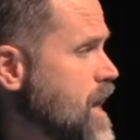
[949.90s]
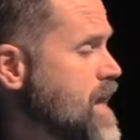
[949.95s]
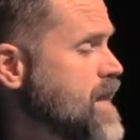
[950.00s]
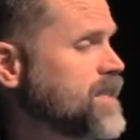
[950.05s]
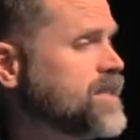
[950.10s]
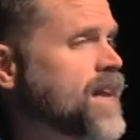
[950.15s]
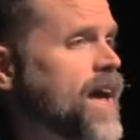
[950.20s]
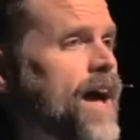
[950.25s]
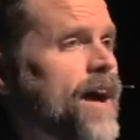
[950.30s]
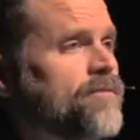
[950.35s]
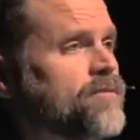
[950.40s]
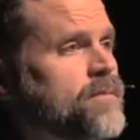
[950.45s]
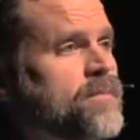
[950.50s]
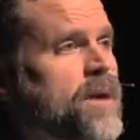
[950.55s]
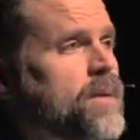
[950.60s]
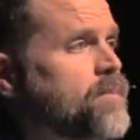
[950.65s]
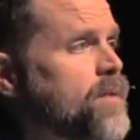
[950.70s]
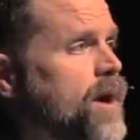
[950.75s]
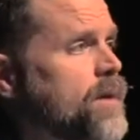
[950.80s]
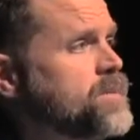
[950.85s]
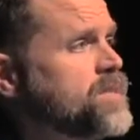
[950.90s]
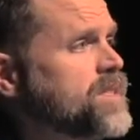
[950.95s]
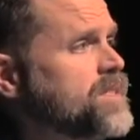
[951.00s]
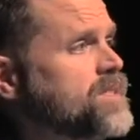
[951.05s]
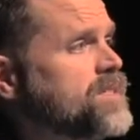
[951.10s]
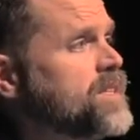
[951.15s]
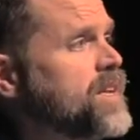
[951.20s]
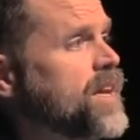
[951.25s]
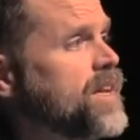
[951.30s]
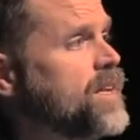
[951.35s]
He doesn't have to make
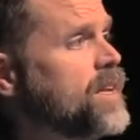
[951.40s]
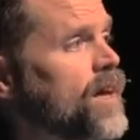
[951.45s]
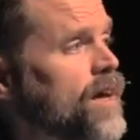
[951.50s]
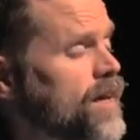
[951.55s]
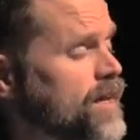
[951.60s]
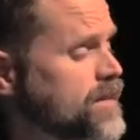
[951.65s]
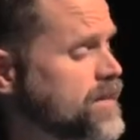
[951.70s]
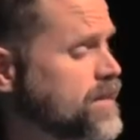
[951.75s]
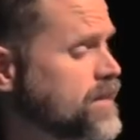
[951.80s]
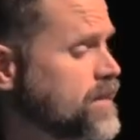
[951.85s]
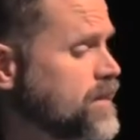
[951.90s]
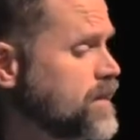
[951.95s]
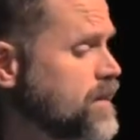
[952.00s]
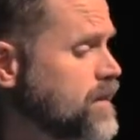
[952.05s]
promises, and yet he does.